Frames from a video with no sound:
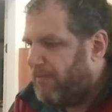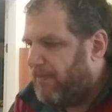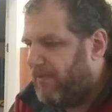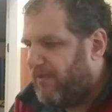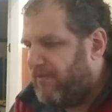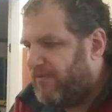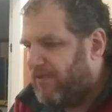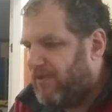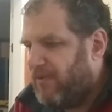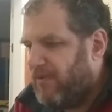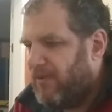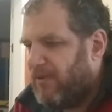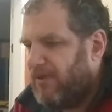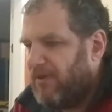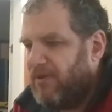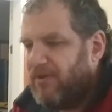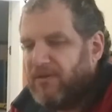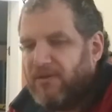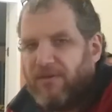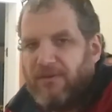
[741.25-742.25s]
So
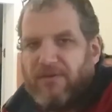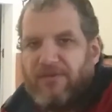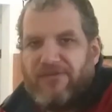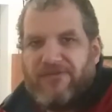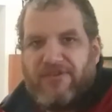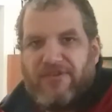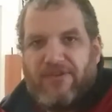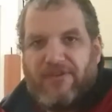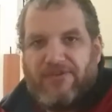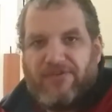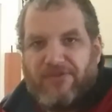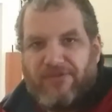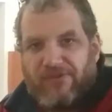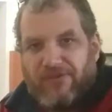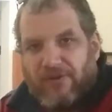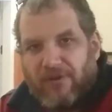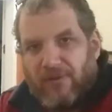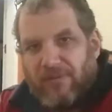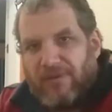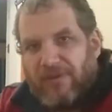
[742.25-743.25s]
consider
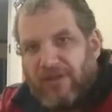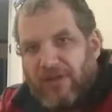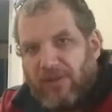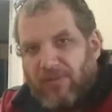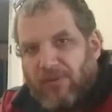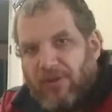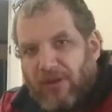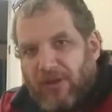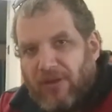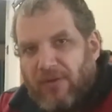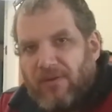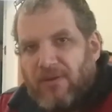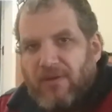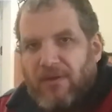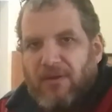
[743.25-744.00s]
subscribing down below.